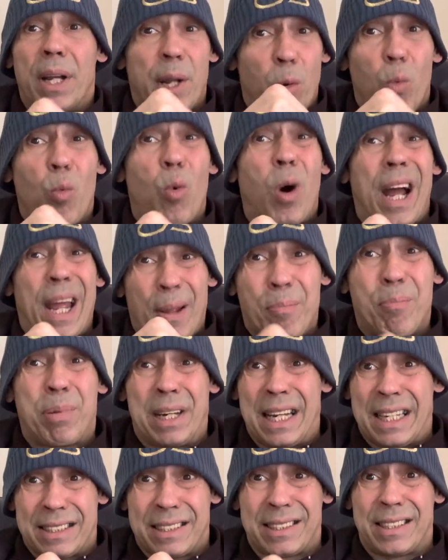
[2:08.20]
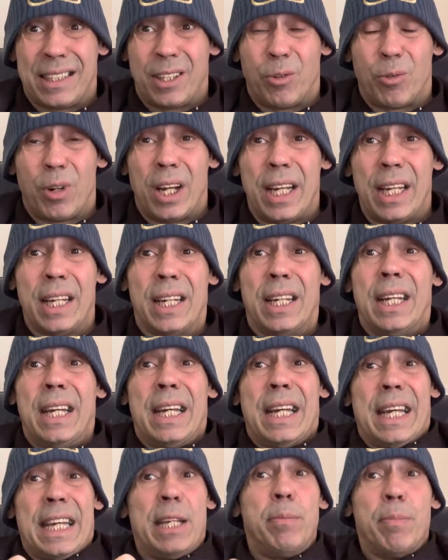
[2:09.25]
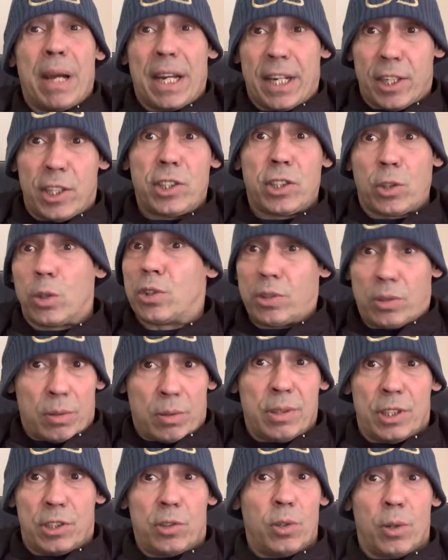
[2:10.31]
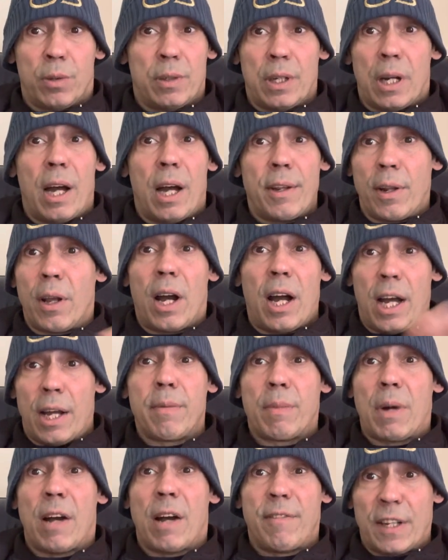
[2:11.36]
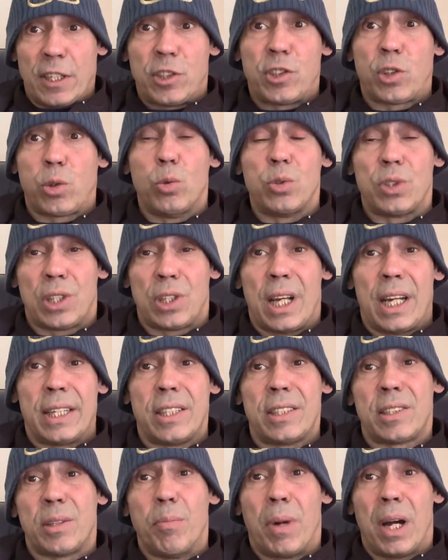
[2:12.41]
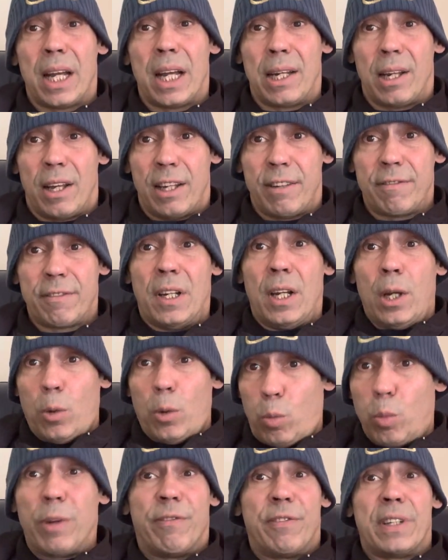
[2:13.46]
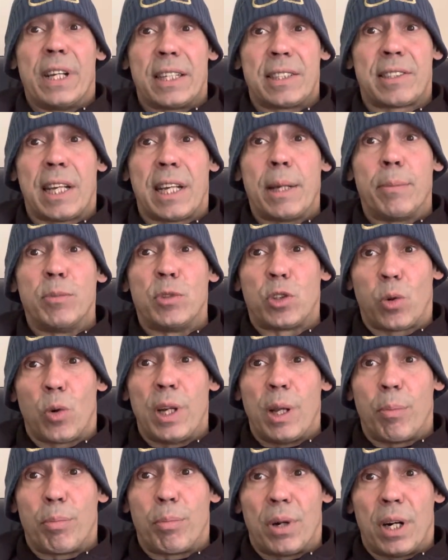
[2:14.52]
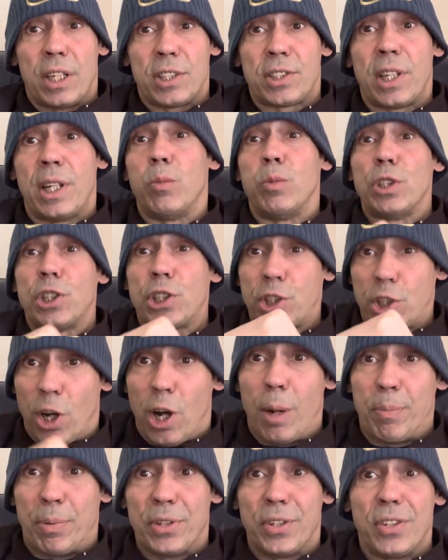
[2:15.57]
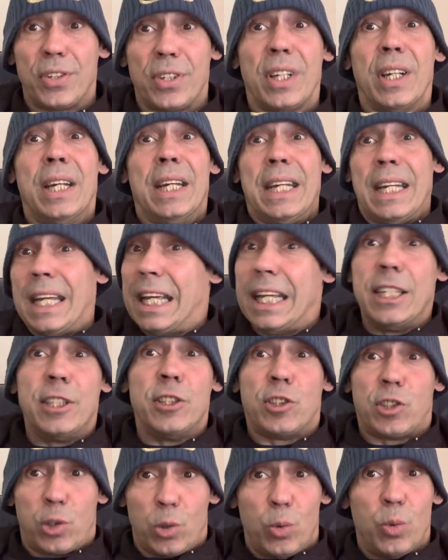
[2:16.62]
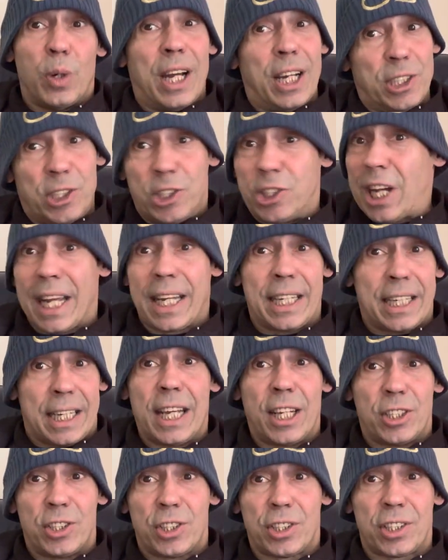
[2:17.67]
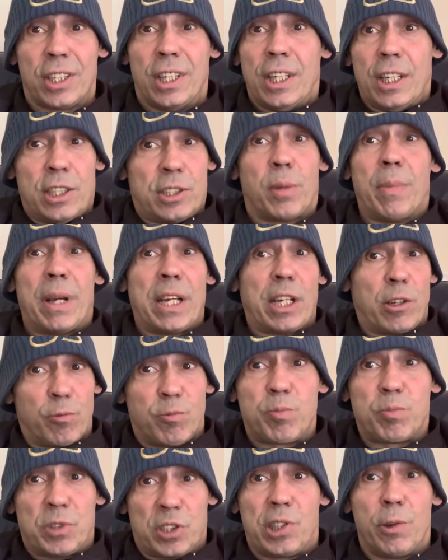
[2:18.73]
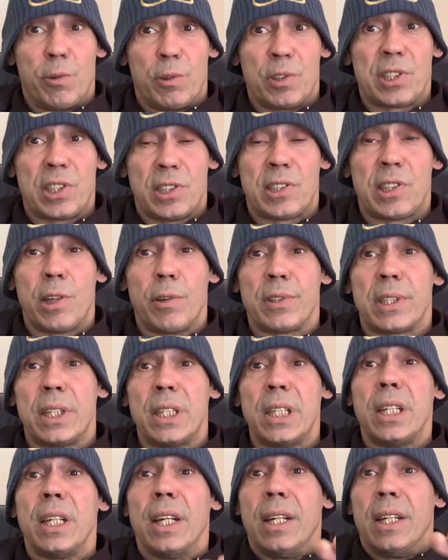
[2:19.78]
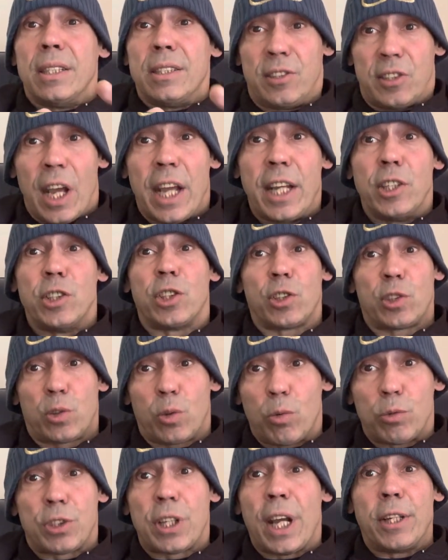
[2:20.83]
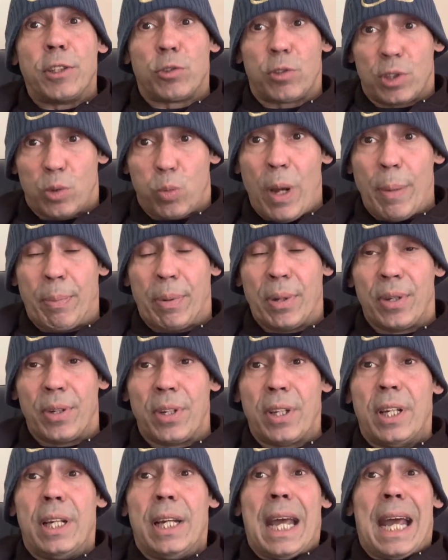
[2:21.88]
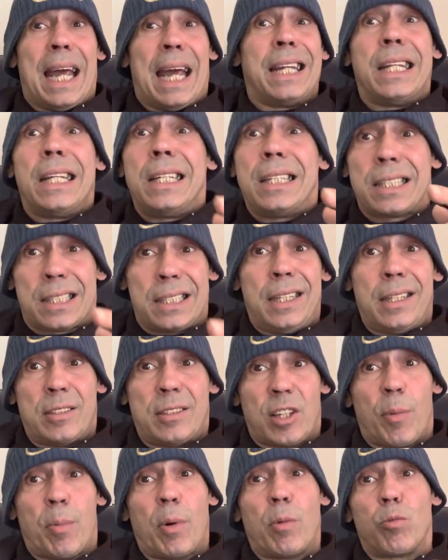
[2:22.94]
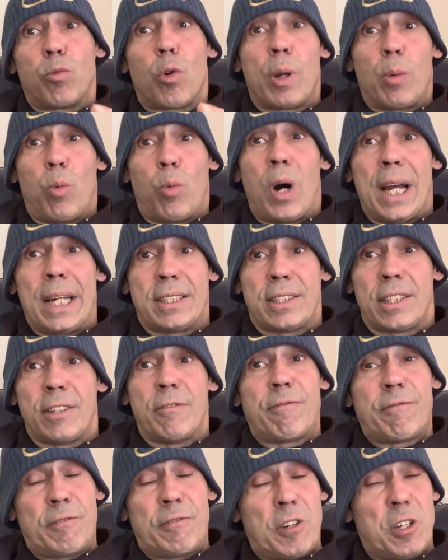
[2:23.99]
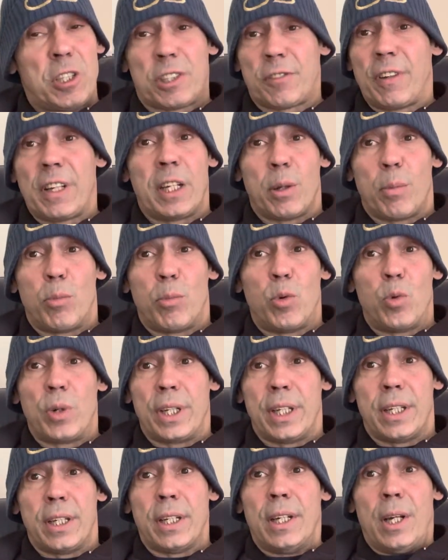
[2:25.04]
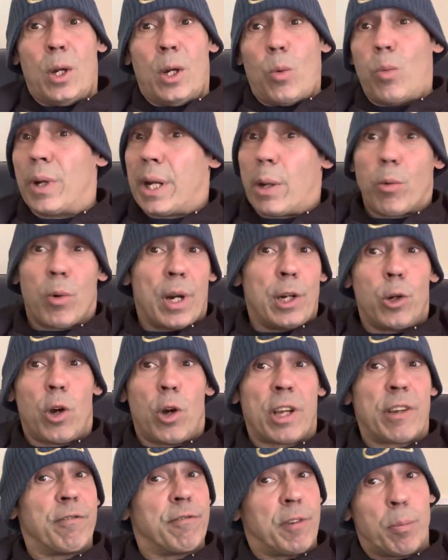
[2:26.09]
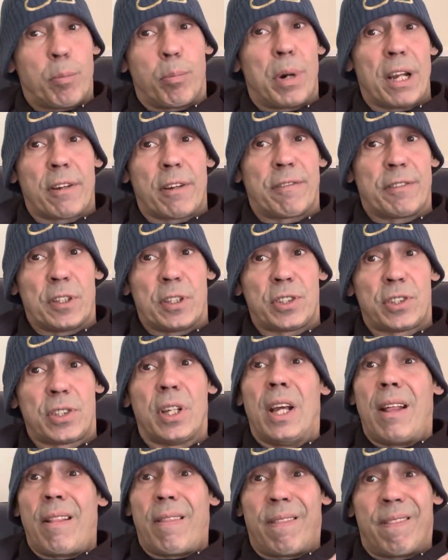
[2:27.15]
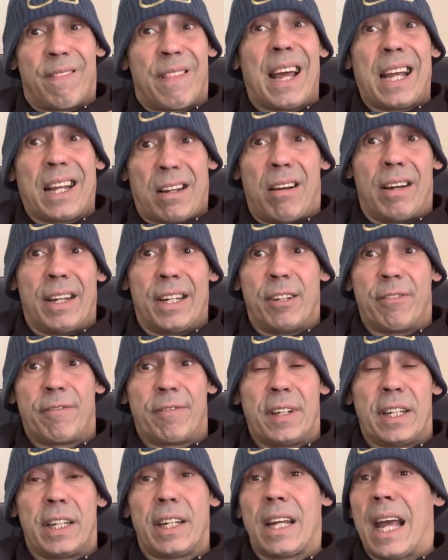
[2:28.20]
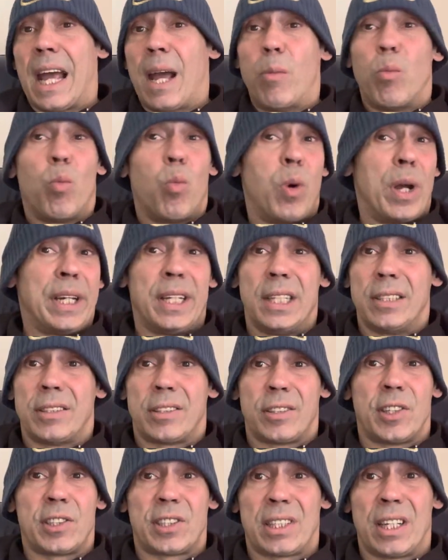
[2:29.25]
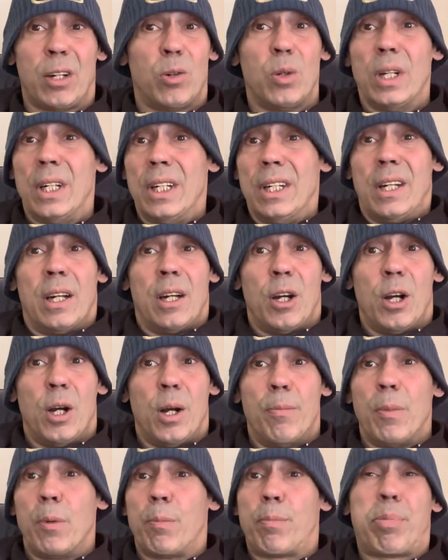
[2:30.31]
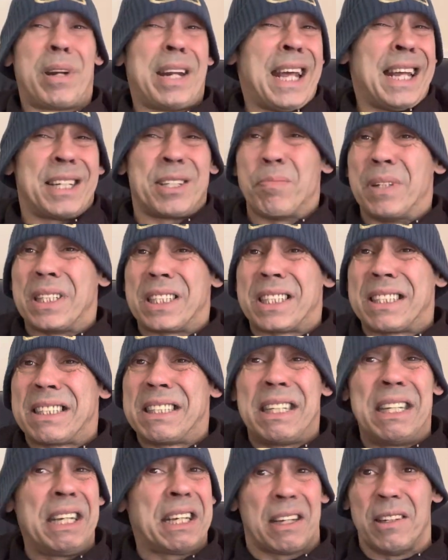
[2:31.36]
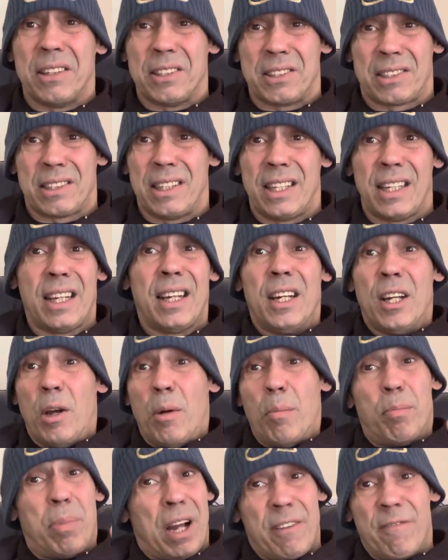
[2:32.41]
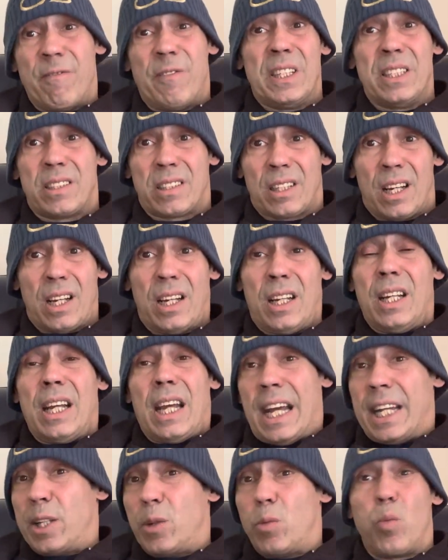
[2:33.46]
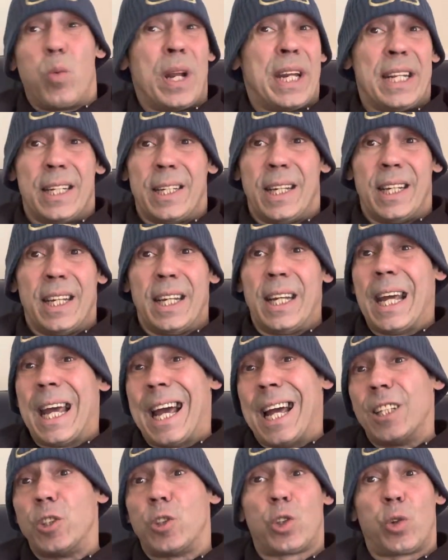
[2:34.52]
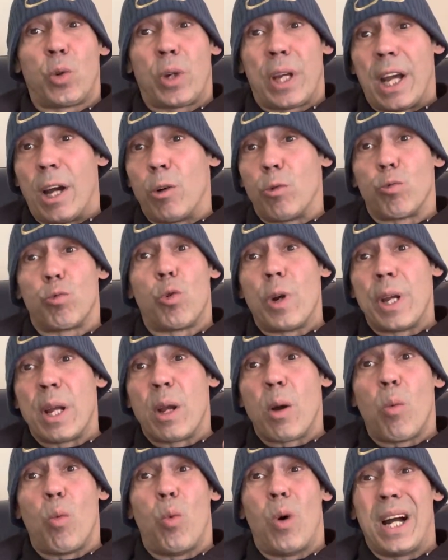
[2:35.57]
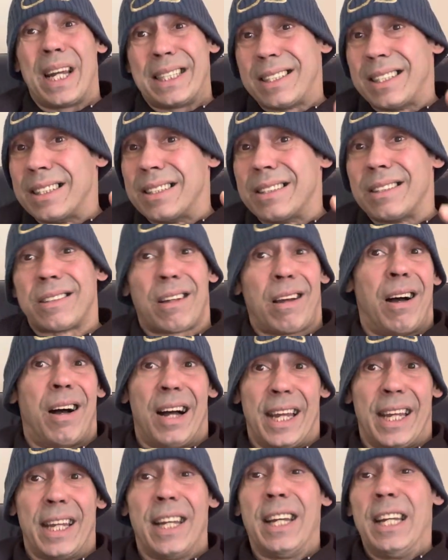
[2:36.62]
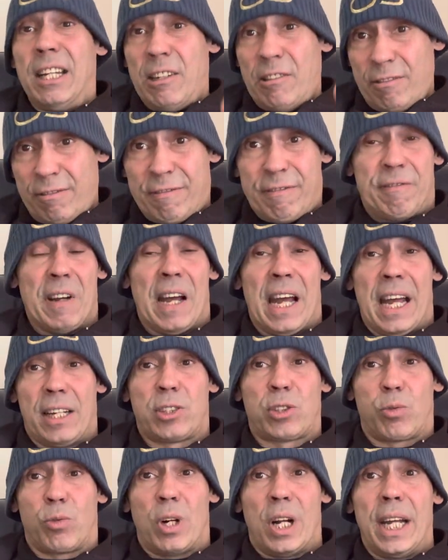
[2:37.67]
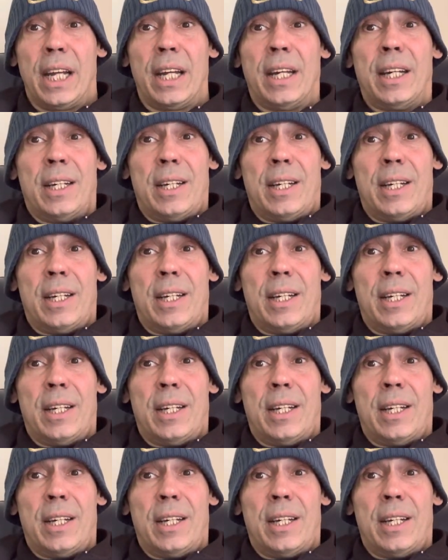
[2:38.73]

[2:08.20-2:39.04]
they're white plastic, right? He managed, because it's not, I, I, I've had tools like this in my life with that same toilet brush. It was sharpened into a jagged edge to make a seriously, seriously dangerous, dangerous weapon. And he sneaks up on Roy Whiting first thing in the morning when they were unlocking for breakfast, that kind of thing, and went into the cell, um, planned meticulously by Vinter. And he went in there and took out Roy Whiting's eye. Facts, right?